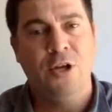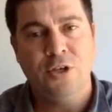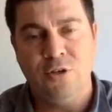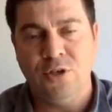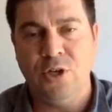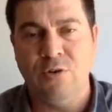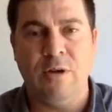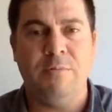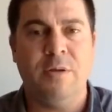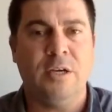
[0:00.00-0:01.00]
you do
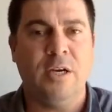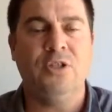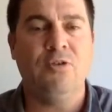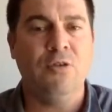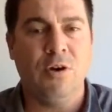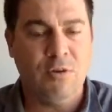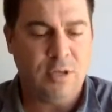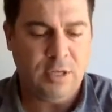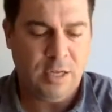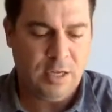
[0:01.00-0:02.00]
it because you know
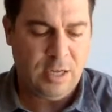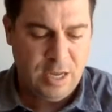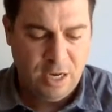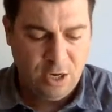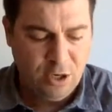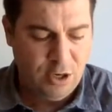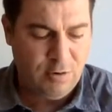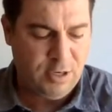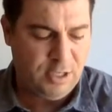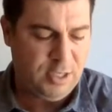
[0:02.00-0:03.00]
you need it, and it
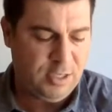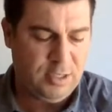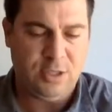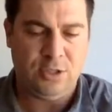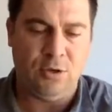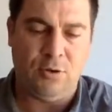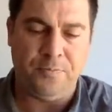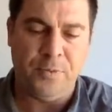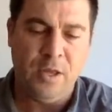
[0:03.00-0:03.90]
nourishes the soul.